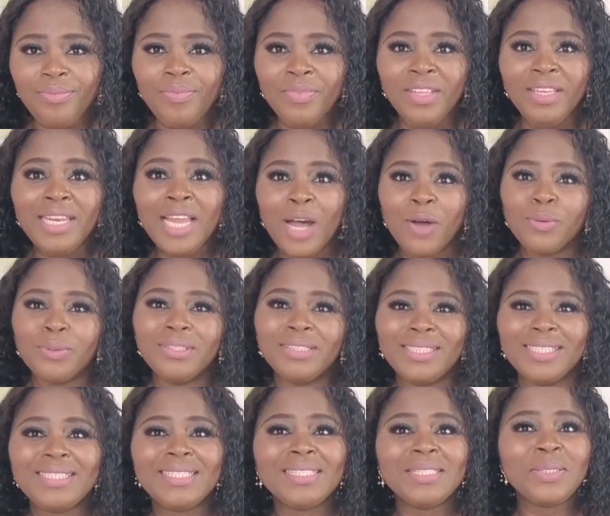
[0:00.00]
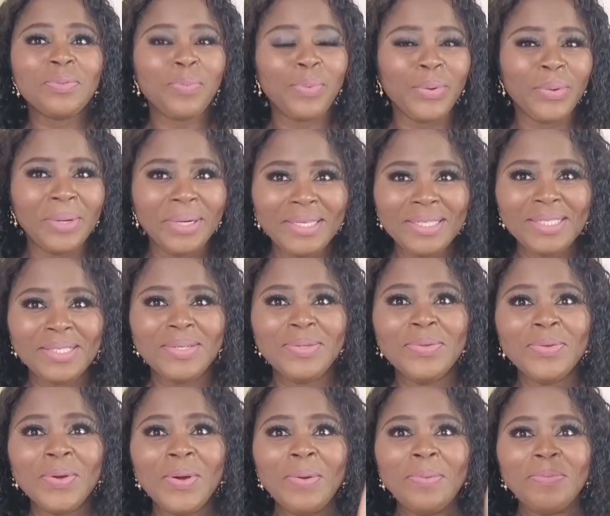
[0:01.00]
Now, this is the point
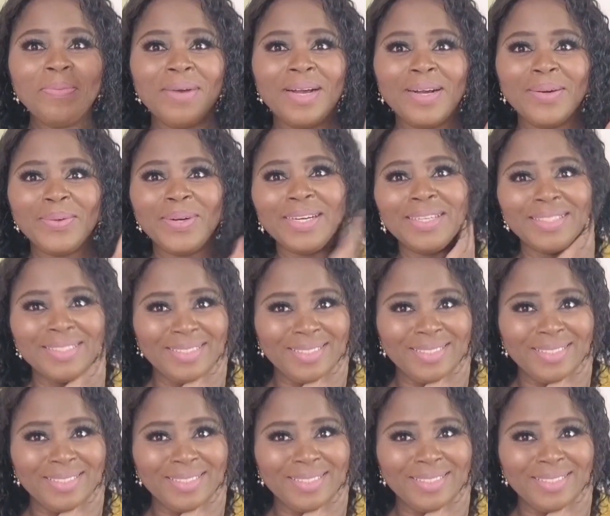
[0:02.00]
number one.